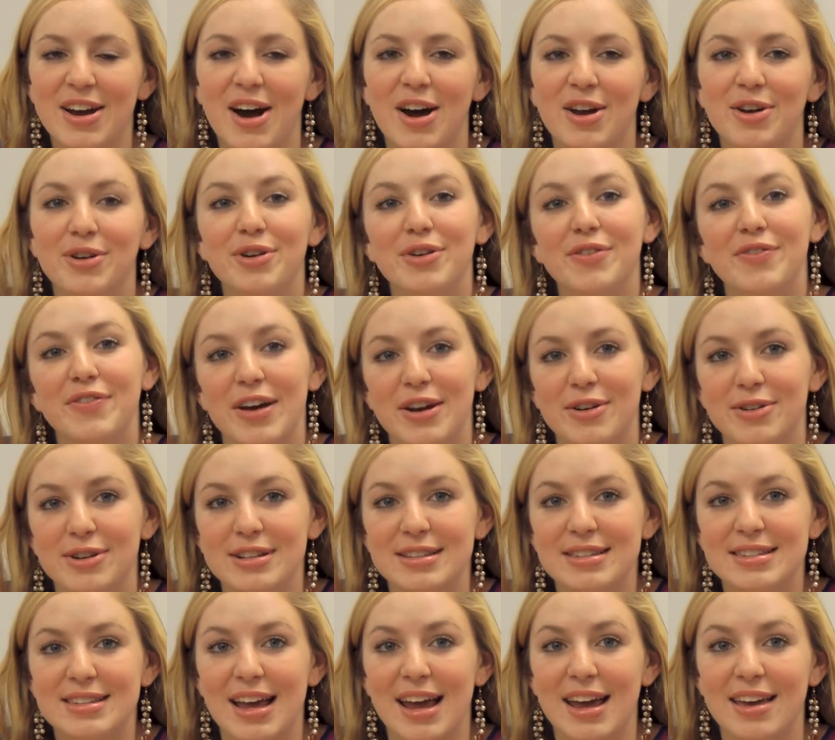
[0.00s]
honor of
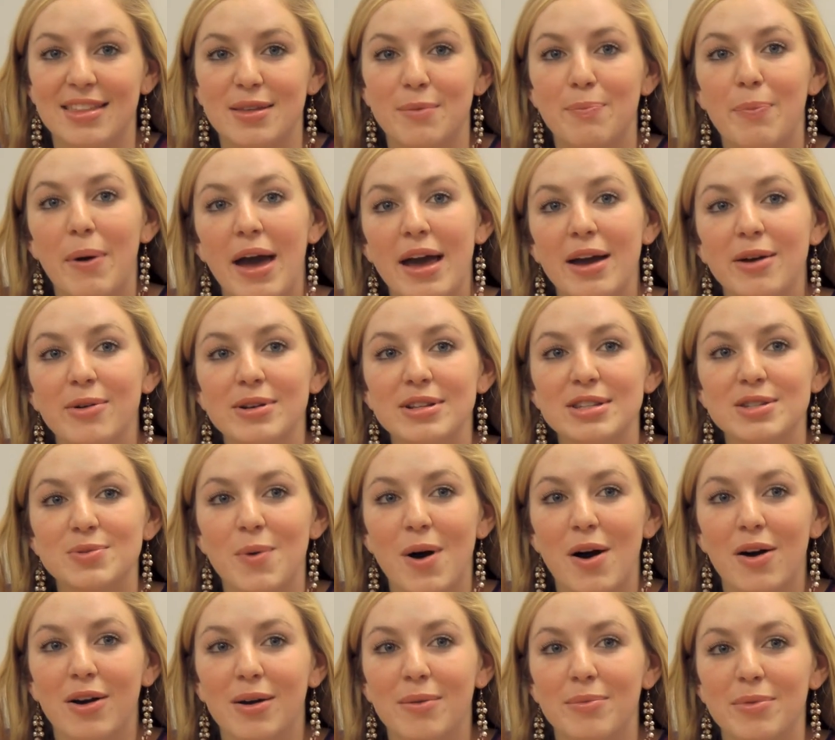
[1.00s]
Veterans Day, the Penguins
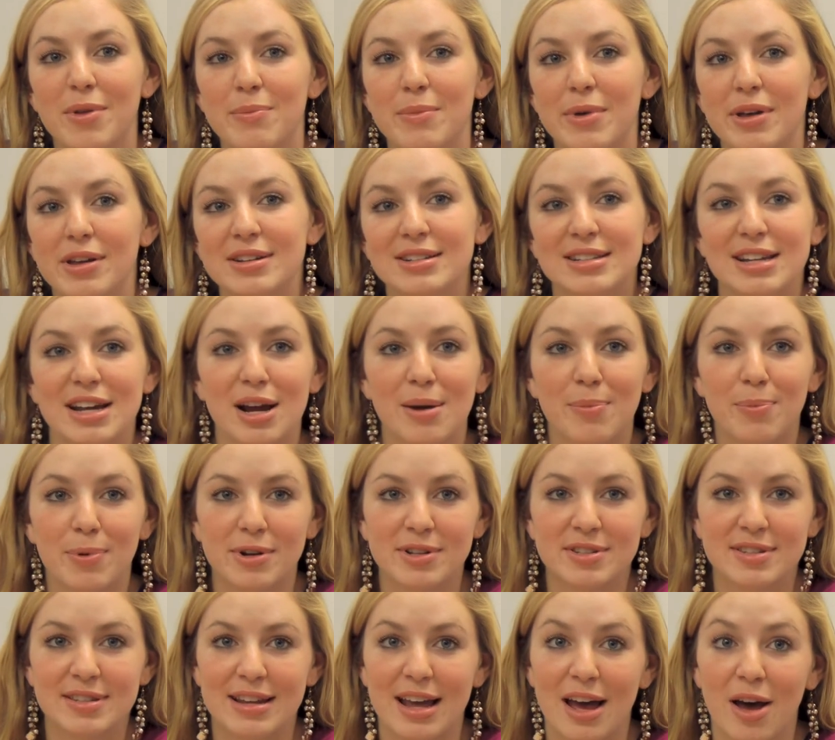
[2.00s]
welcomed the military
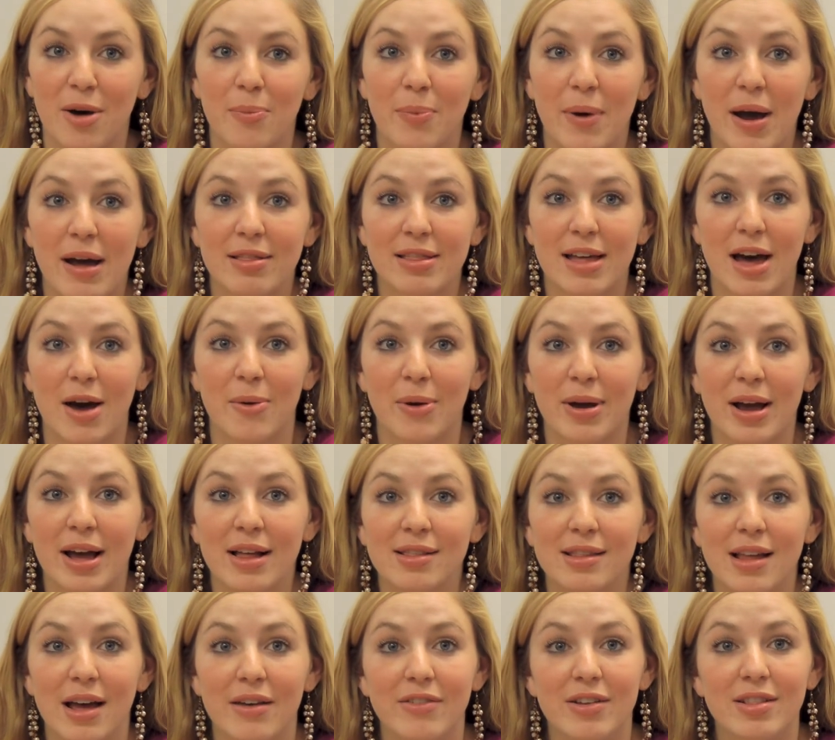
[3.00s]
personnel by allowing
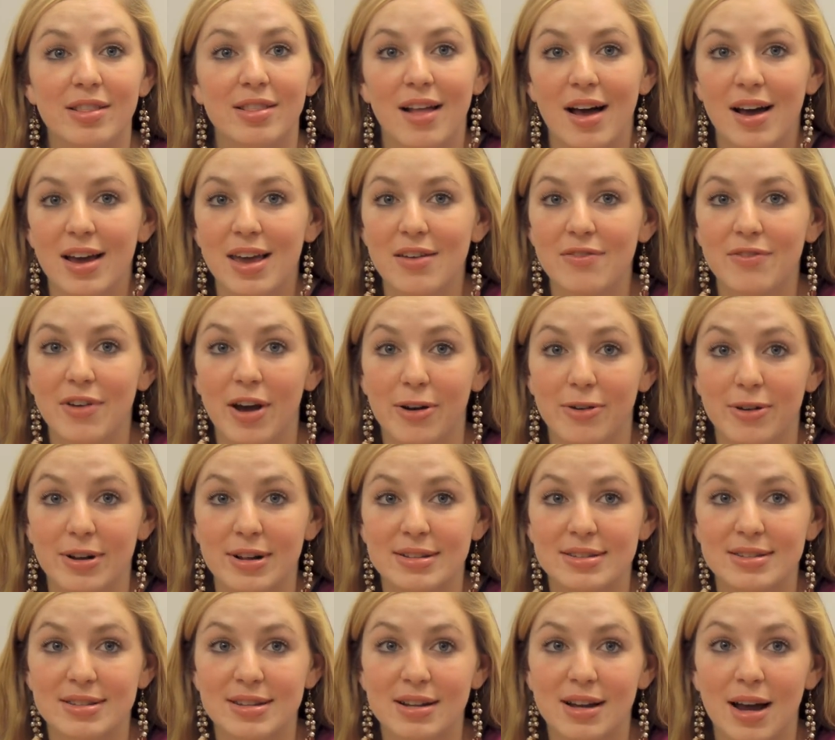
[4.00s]
11 lucky
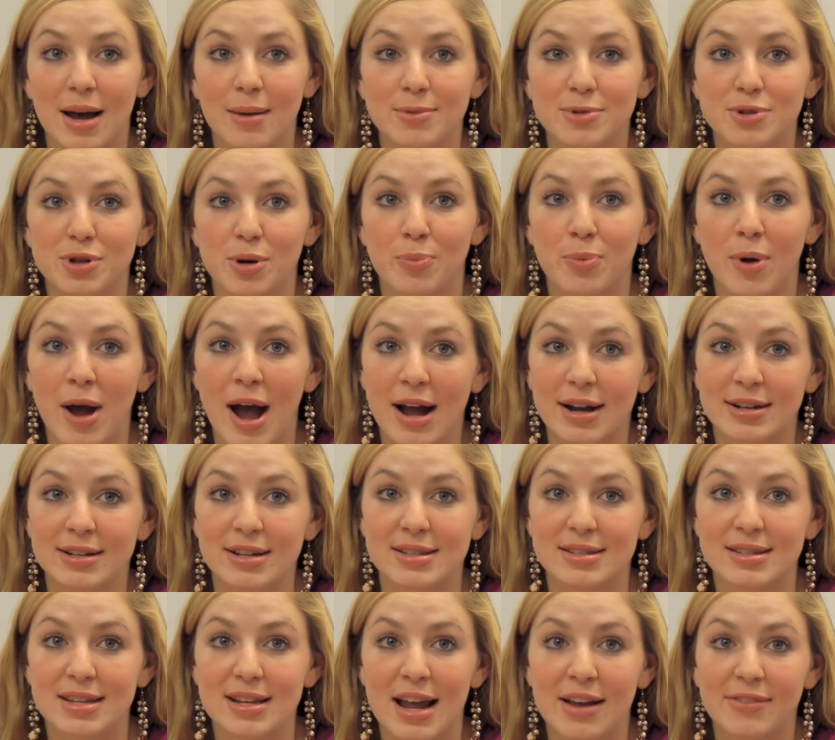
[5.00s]
veterans to come to a
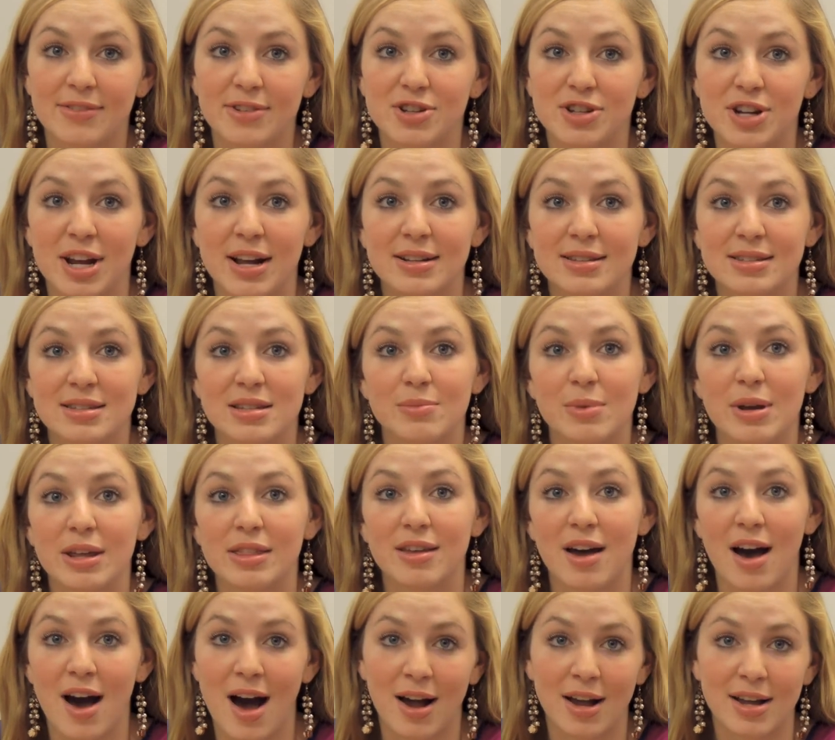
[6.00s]
practice and have a chance to meet
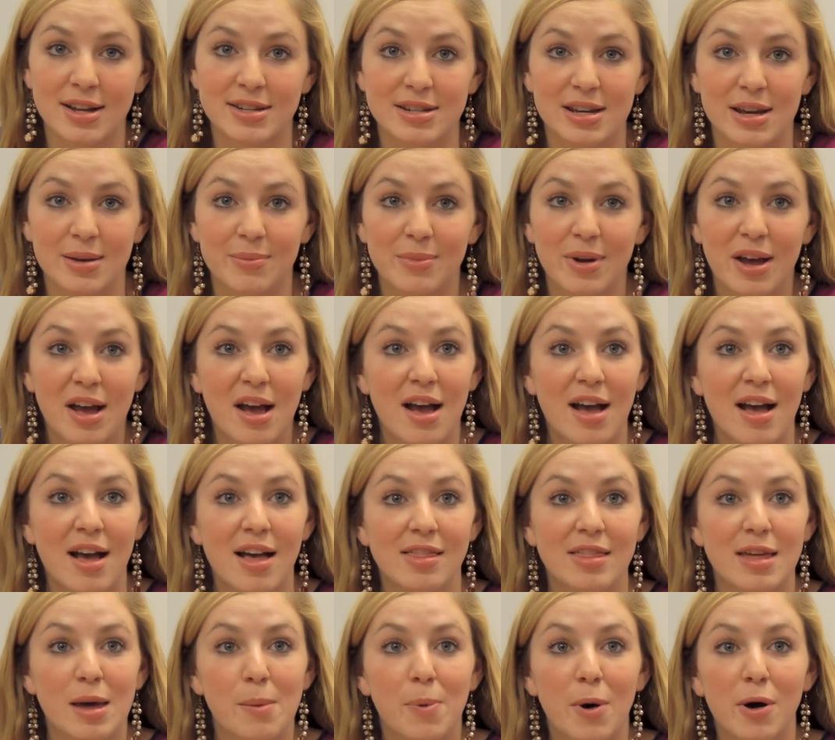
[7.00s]
the hockey team.
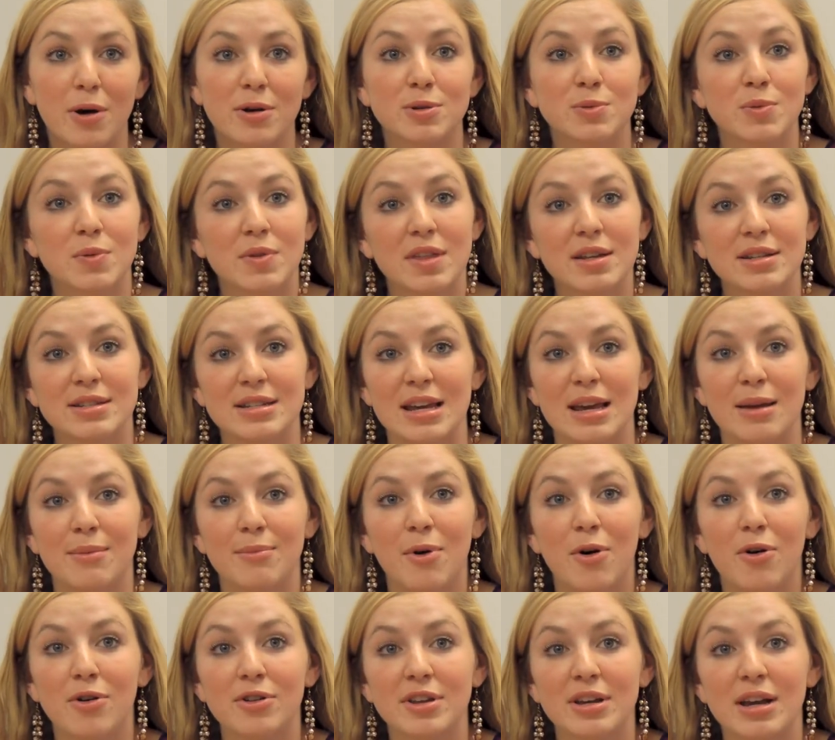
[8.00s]
They posed with the
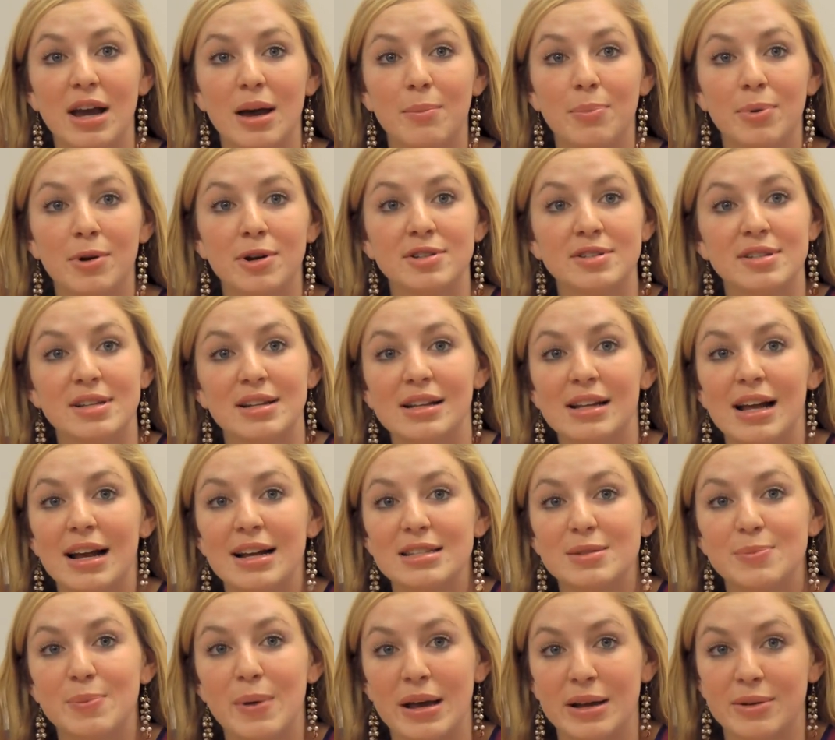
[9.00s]
team, holding up
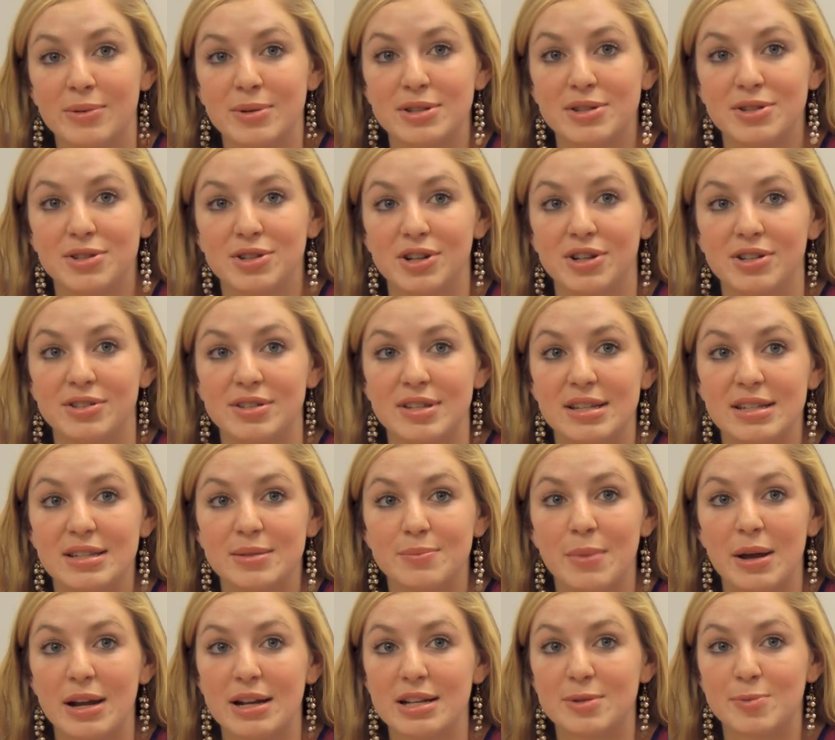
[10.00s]
personalized Penguins
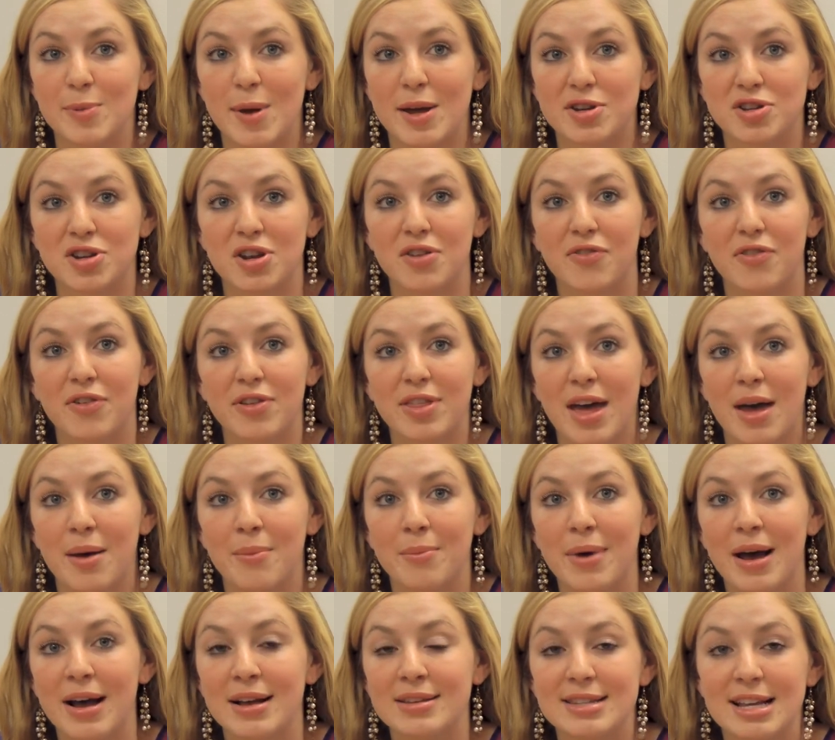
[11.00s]
jerseys made especially for
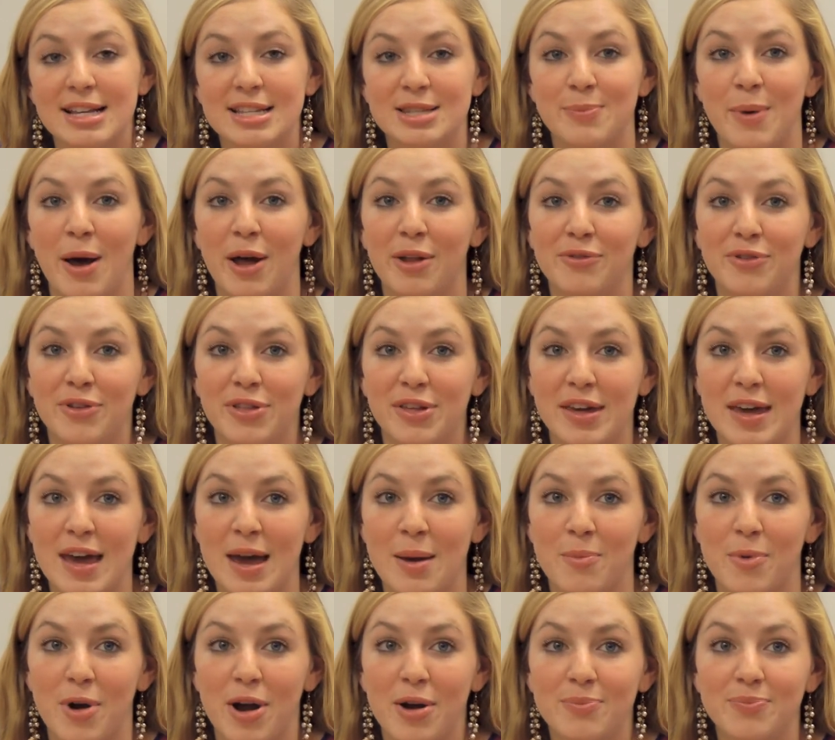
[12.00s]
them as they smiled for the
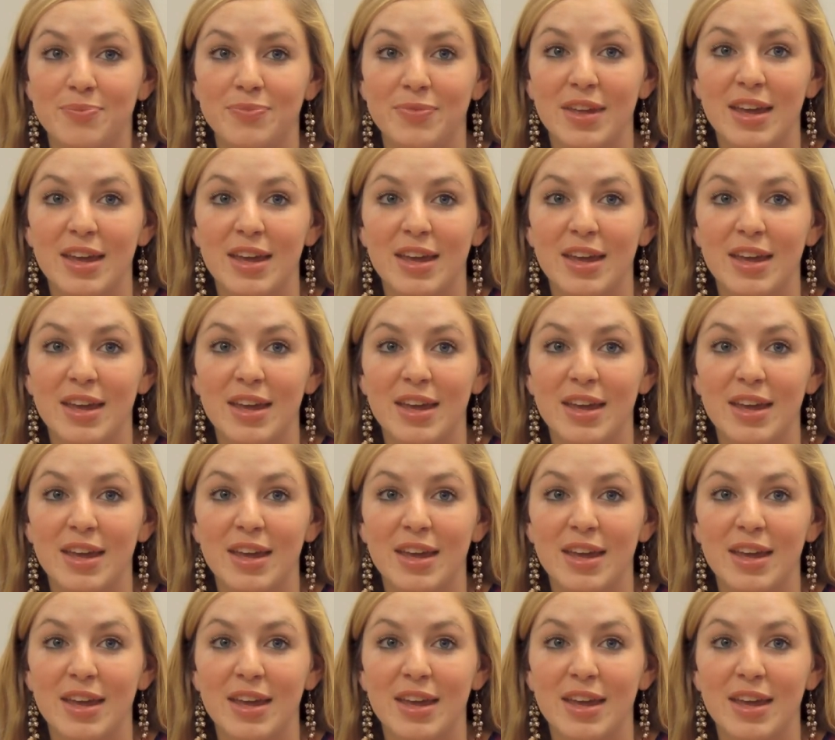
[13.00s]
camera.